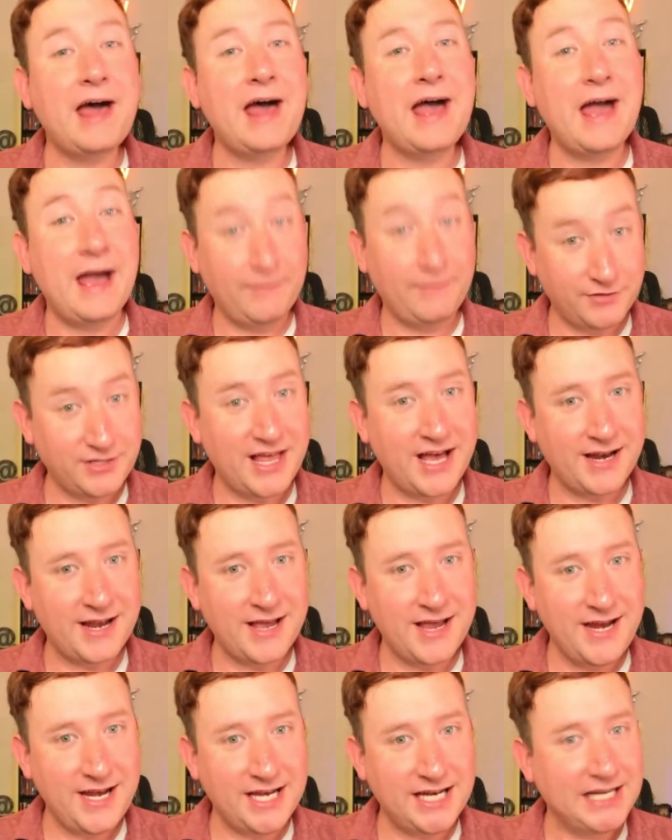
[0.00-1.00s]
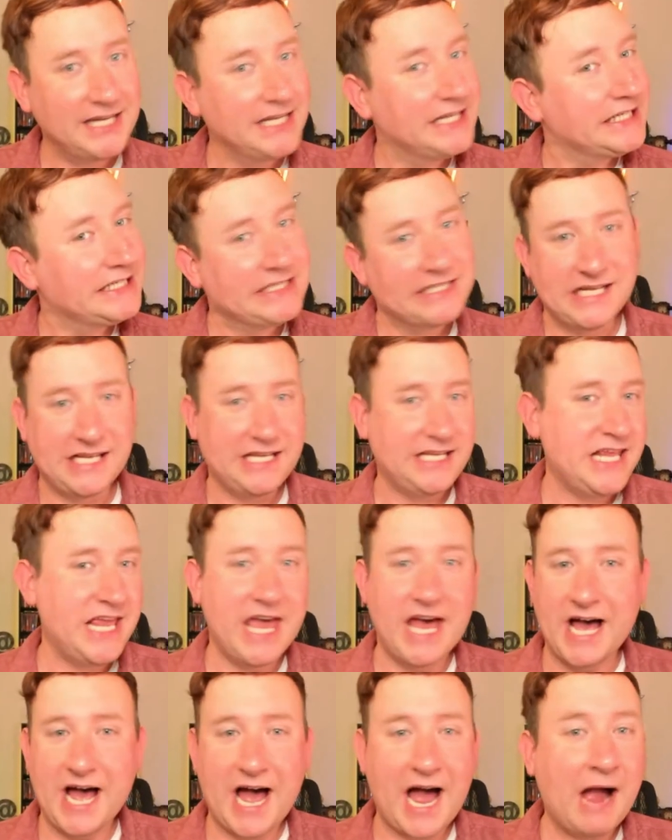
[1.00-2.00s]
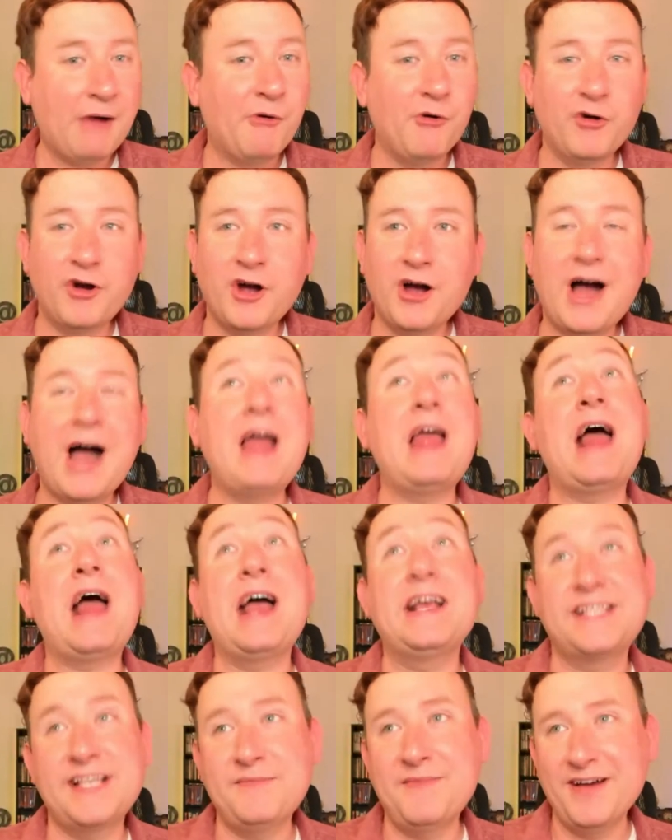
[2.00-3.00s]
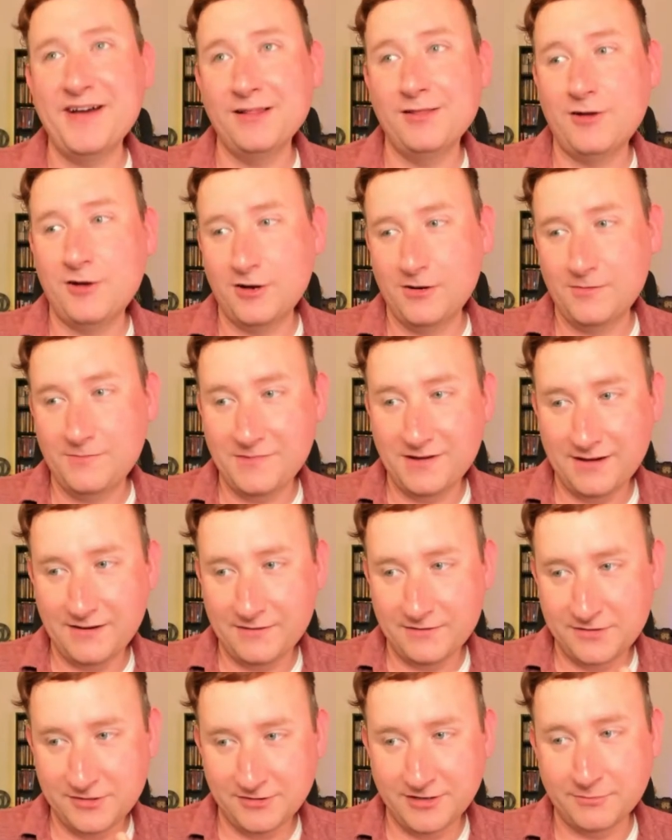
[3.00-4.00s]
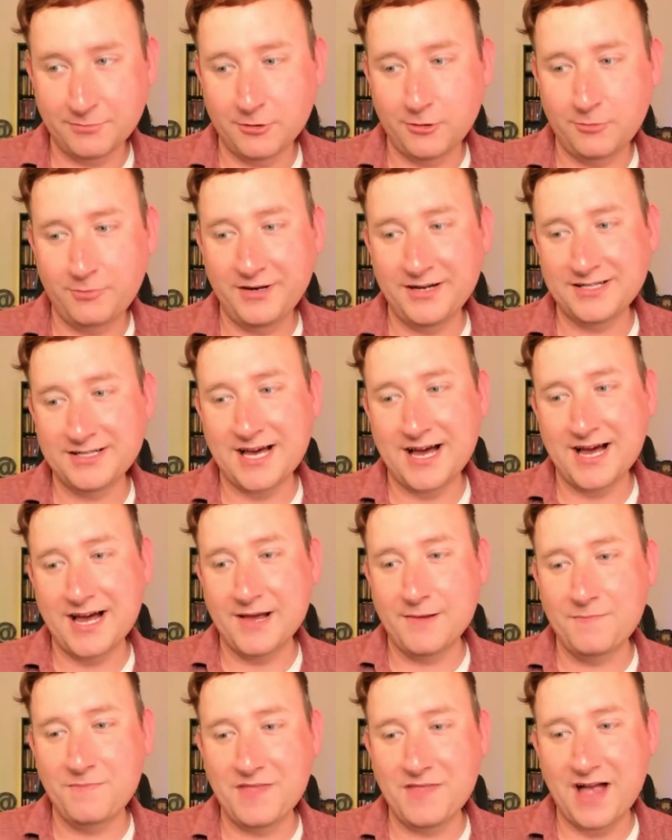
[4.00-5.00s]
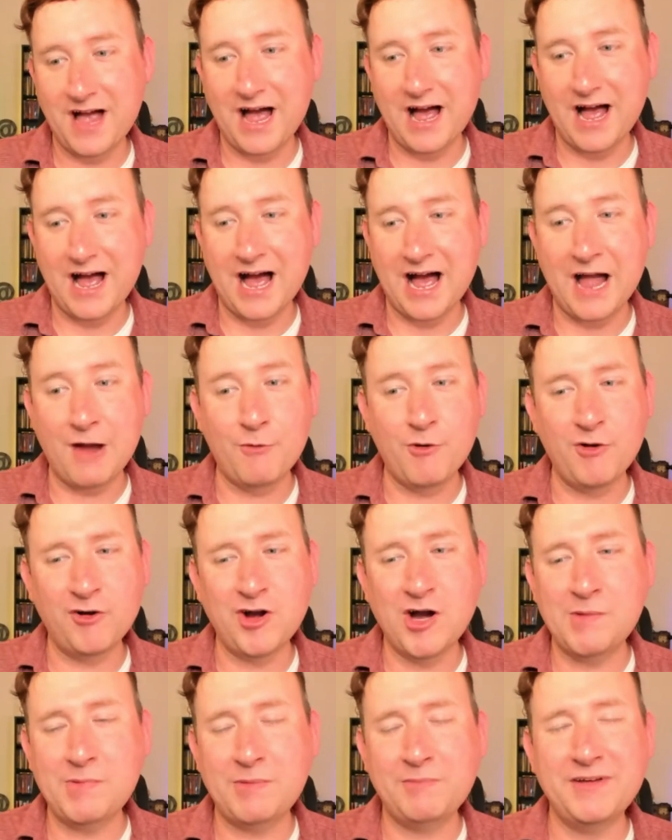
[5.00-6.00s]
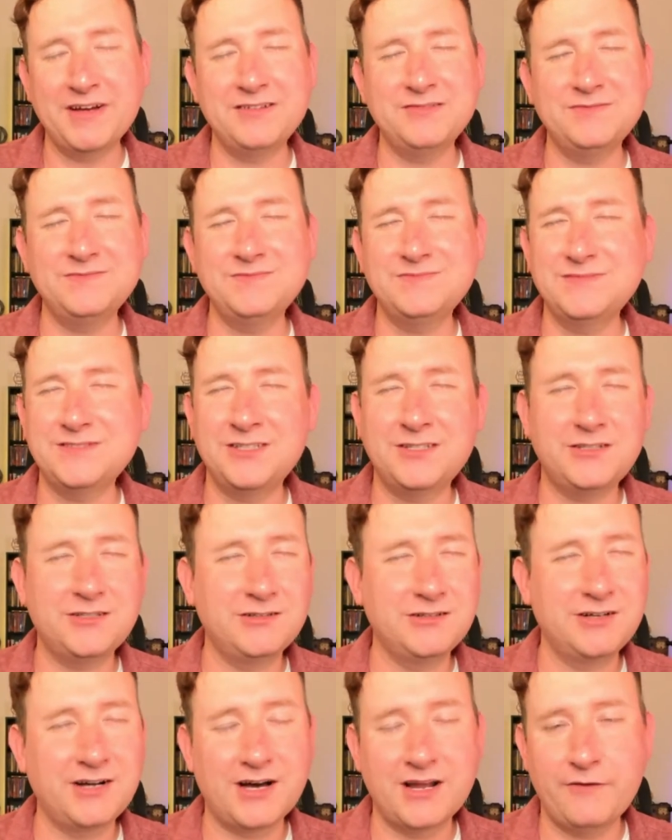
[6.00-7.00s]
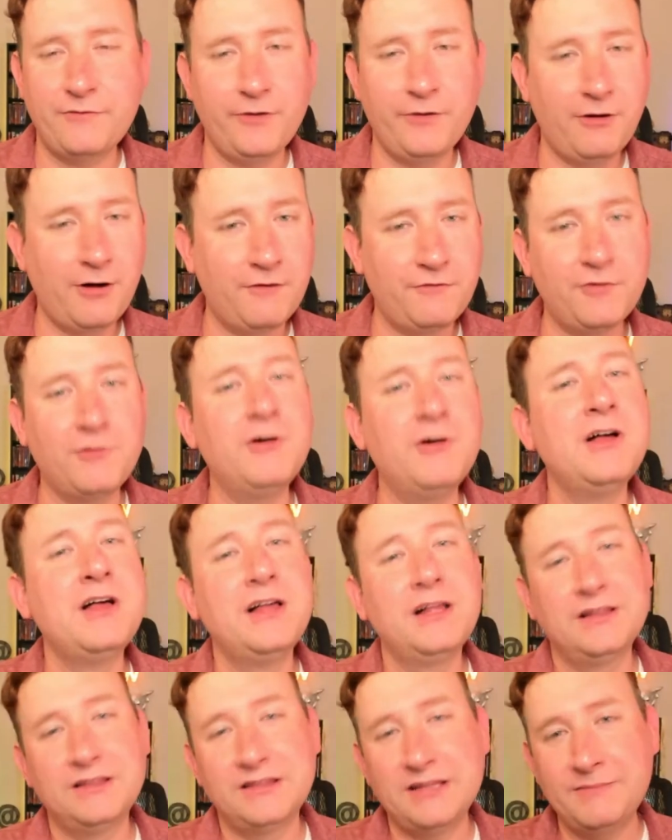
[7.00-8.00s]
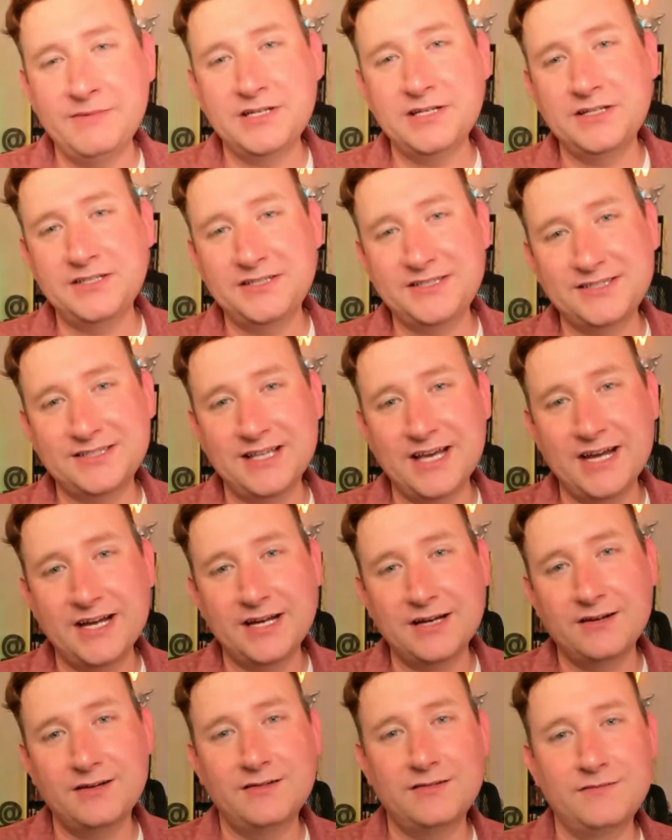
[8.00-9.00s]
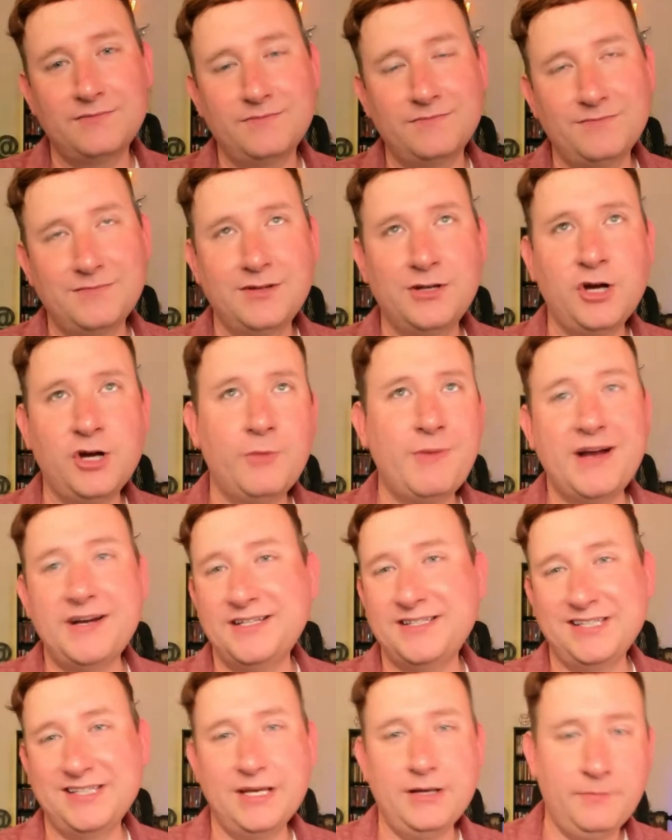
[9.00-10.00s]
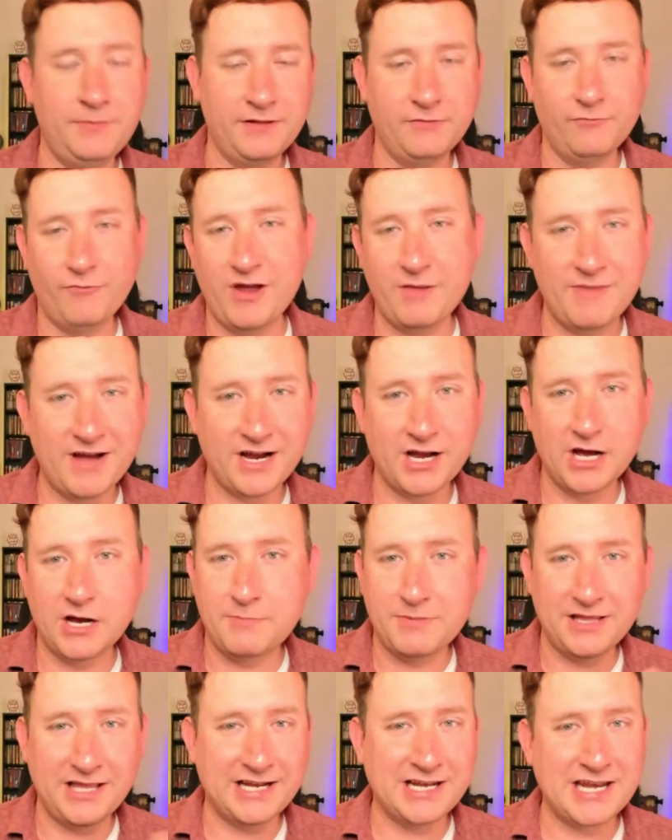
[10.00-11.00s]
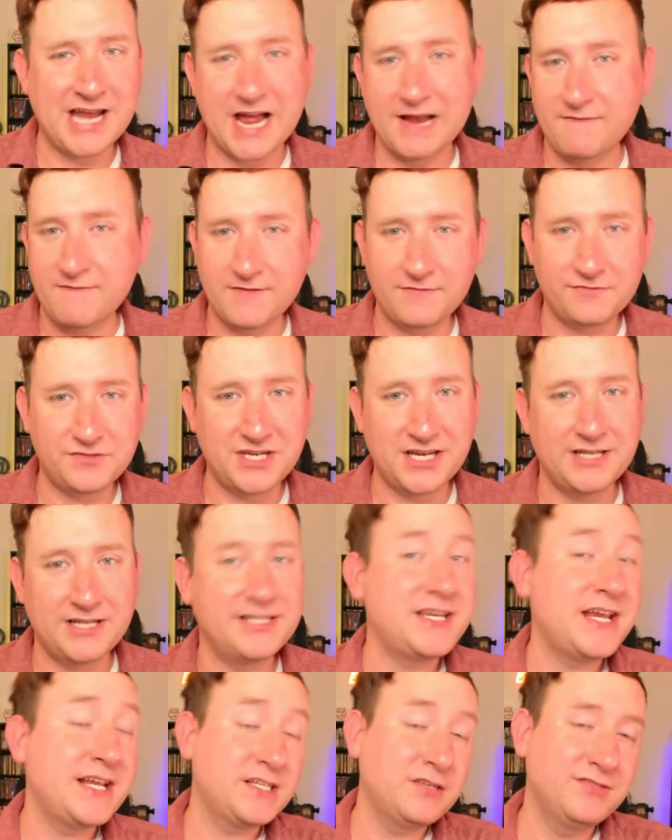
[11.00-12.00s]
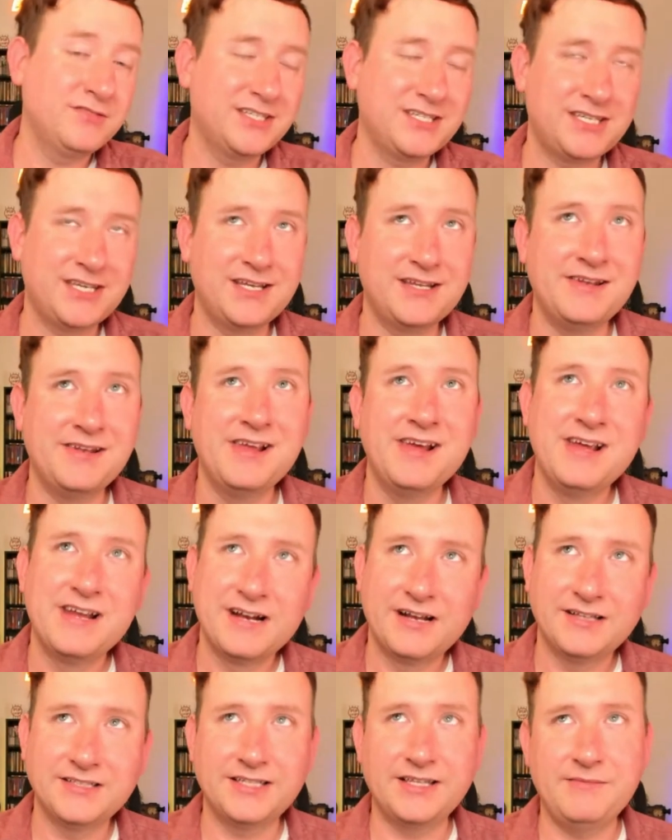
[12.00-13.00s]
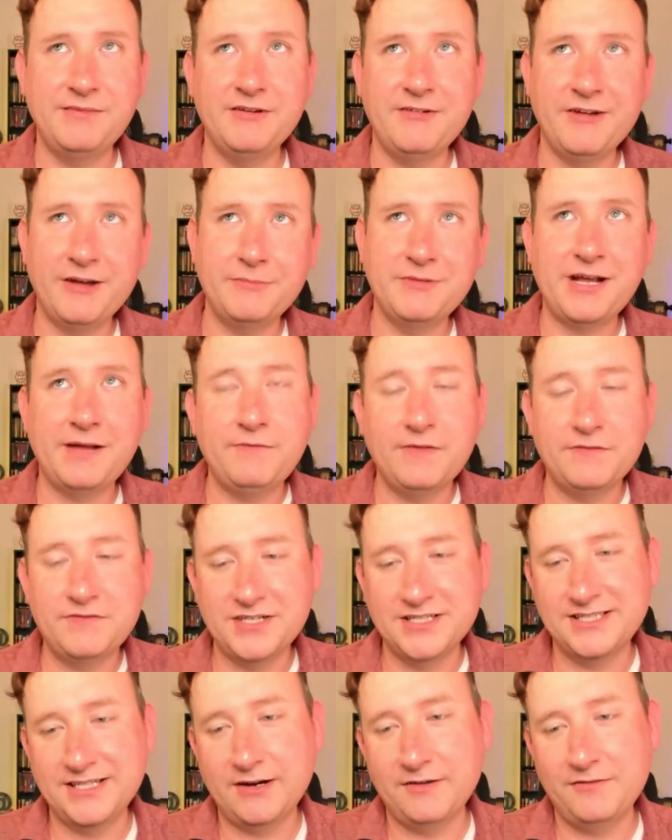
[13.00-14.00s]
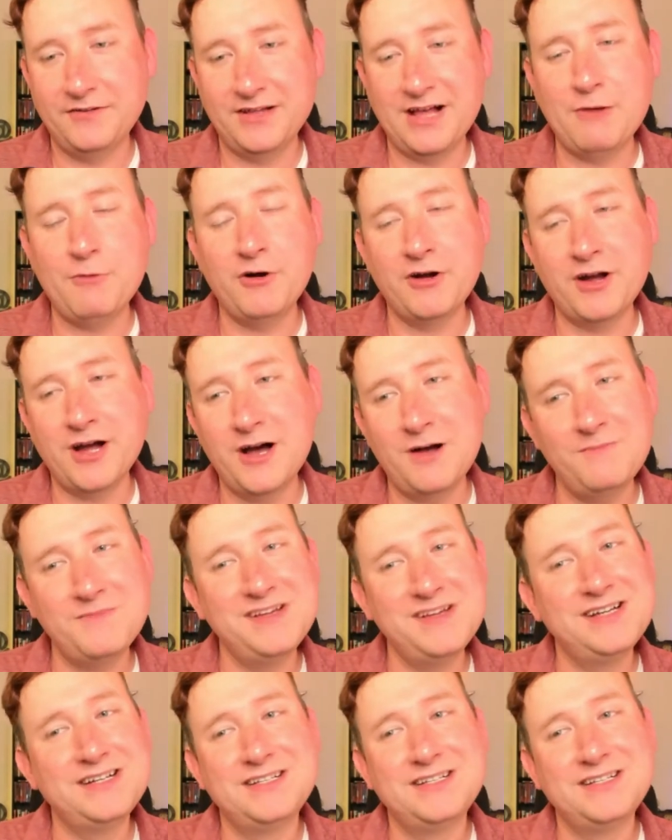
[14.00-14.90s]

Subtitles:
after that night, yeah, I woke up. I set my alarm to an appropriate time. I woke up. I'm like, oh, God, I feel awful. Let me just, like, go back to sleep and wake back up at, like, 9:15. The tasting was at 10. I was like, let me wake up at 9:15, see how I feel. I woke up,